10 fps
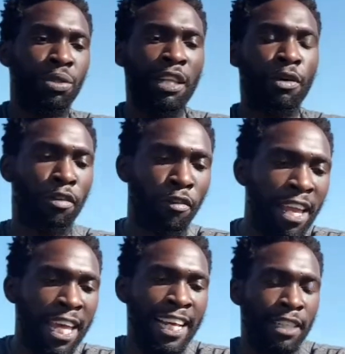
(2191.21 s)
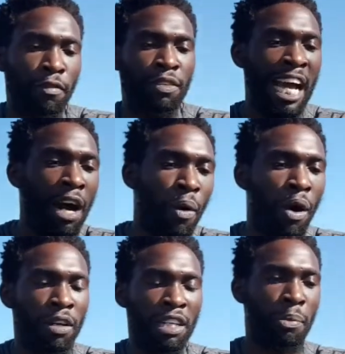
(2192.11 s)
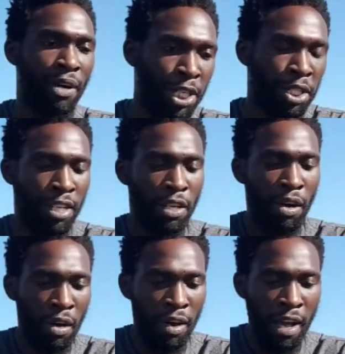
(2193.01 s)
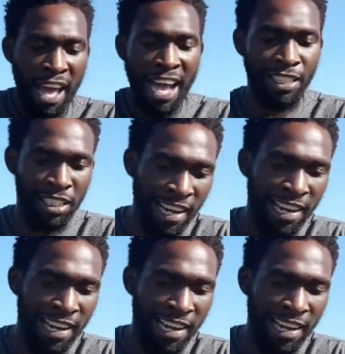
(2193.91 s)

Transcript: issues and those feelings of doubt or depression or